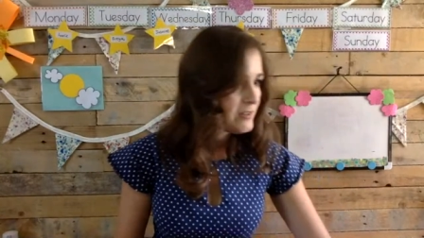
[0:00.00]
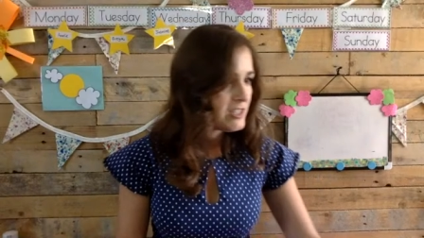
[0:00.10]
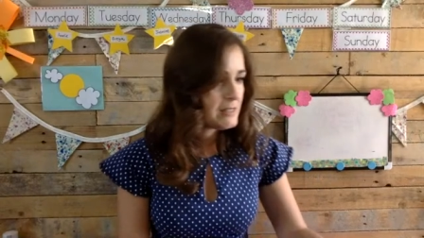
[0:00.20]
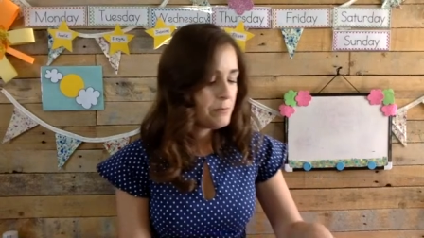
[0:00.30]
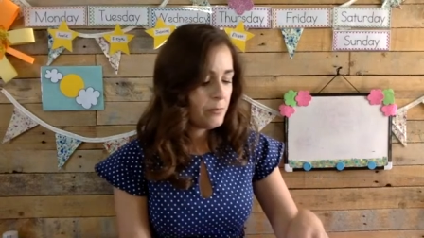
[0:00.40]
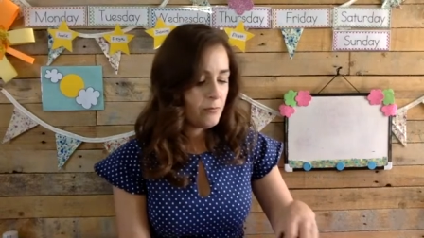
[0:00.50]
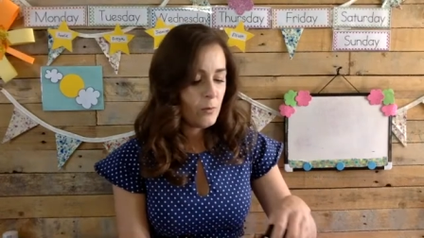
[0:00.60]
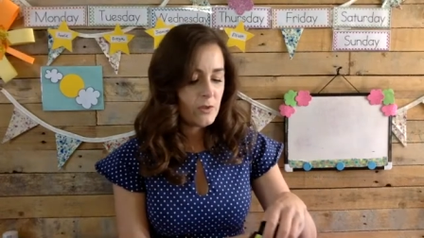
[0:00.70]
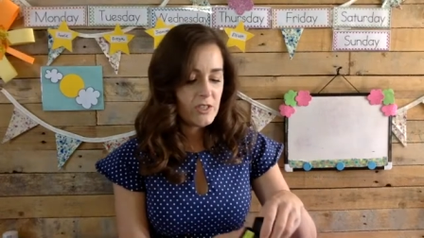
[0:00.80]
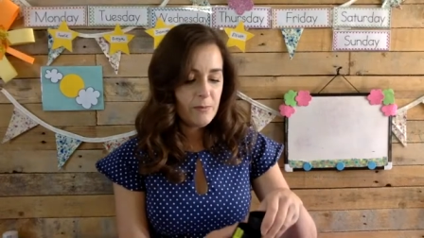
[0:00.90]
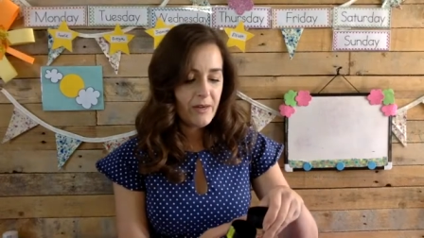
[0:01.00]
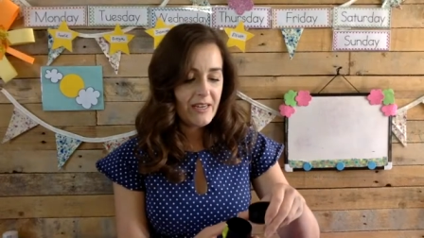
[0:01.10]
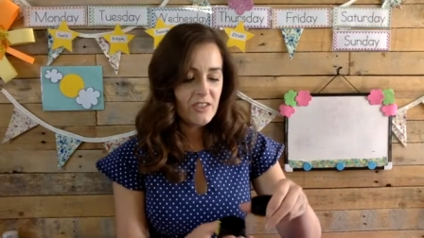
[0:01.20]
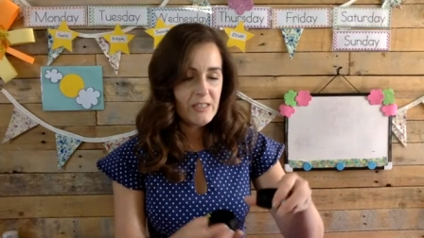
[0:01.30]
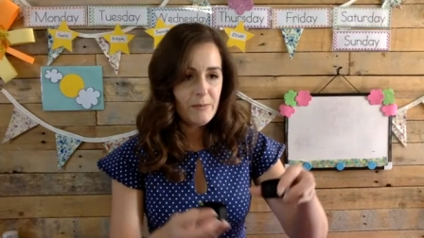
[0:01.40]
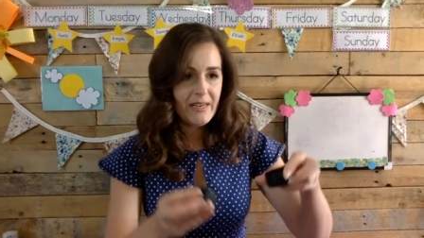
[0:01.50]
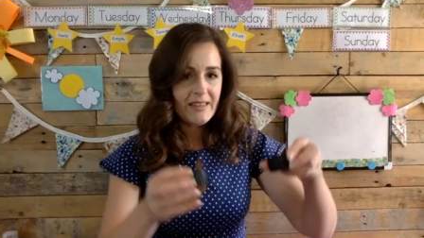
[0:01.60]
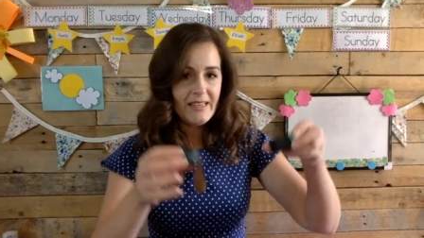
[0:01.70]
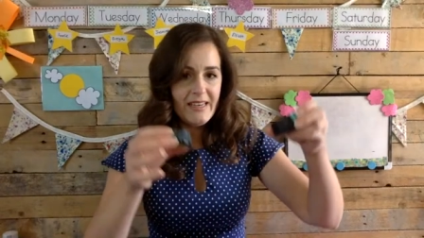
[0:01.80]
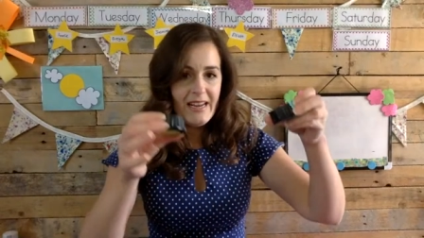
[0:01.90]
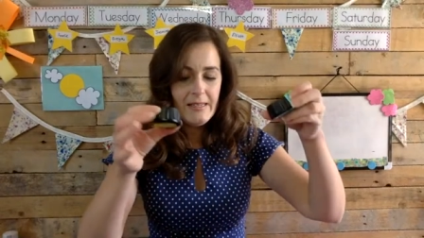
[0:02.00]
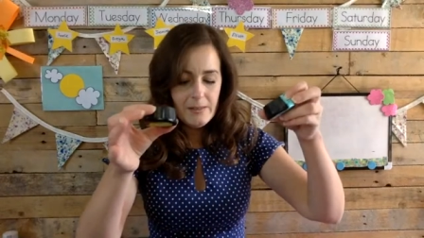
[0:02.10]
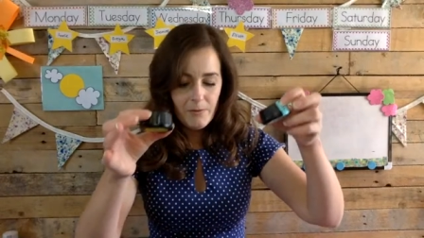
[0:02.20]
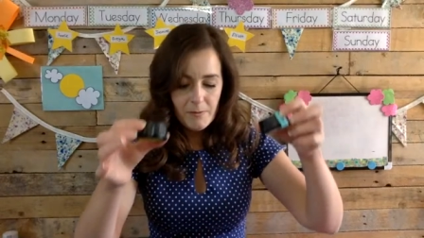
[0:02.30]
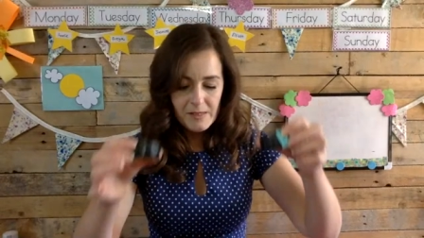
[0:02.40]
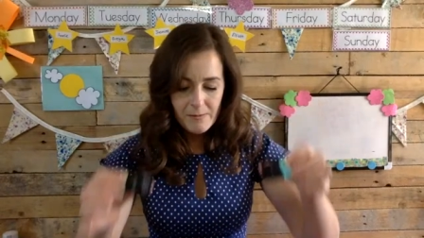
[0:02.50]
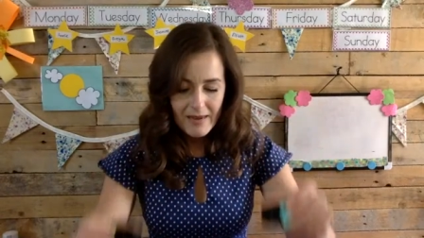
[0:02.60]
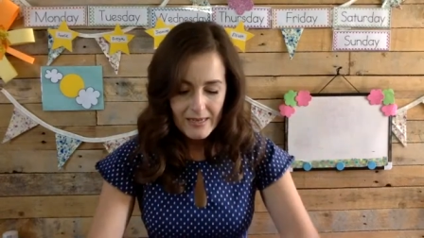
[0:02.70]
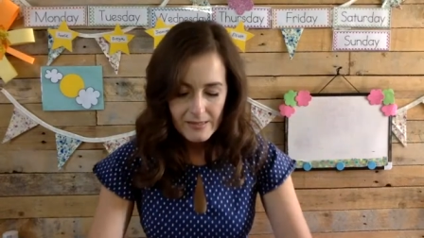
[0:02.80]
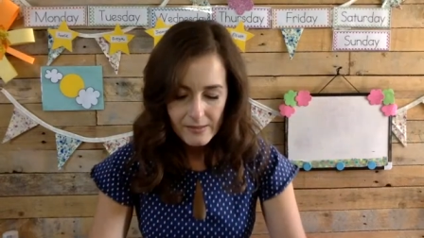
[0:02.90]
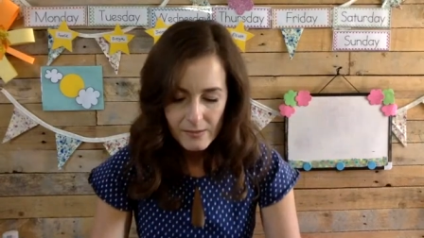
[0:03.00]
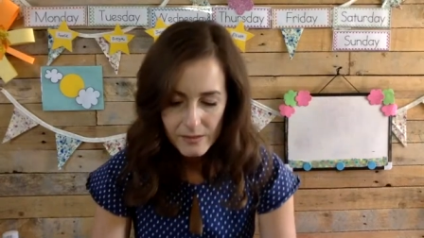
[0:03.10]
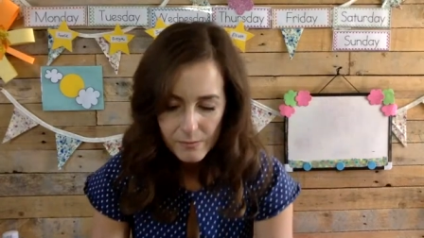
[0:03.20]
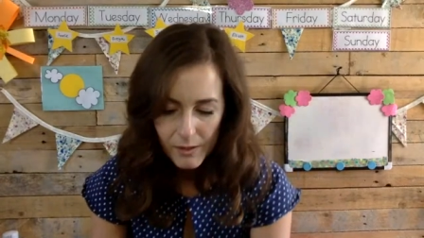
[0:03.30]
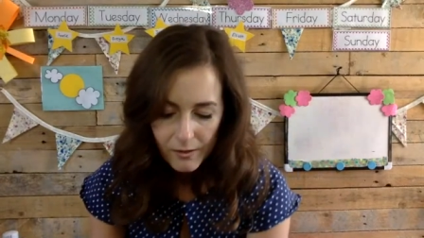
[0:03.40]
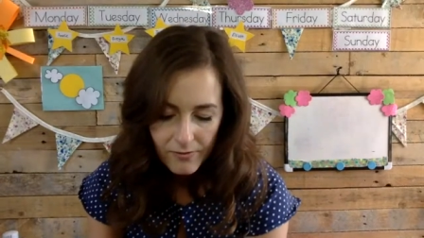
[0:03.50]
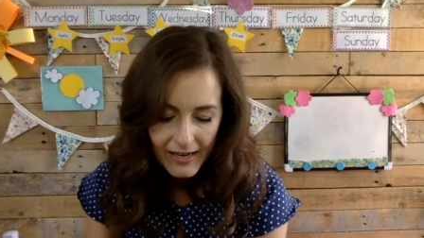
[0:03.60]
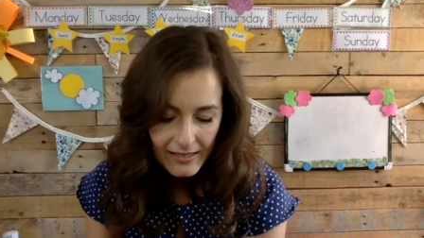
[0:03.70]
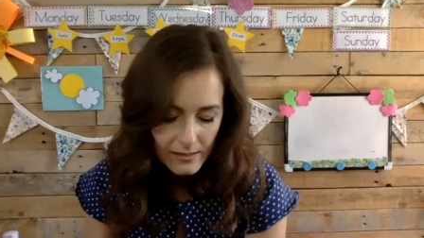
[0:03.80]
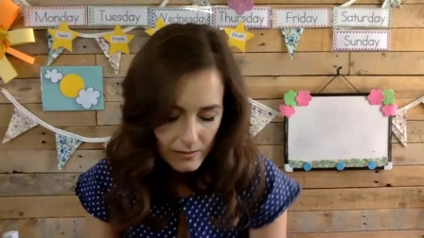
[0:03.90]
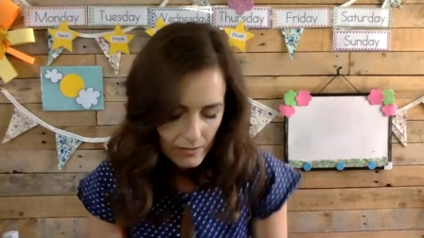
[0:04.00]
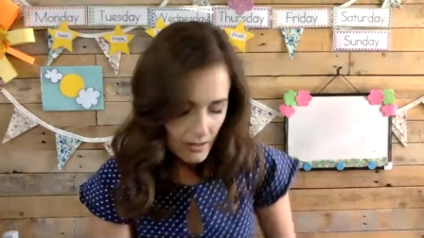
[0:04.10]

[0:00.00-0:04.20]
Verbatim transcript: she's what's she bringing? She's bringing the lids from some innocent smoothies.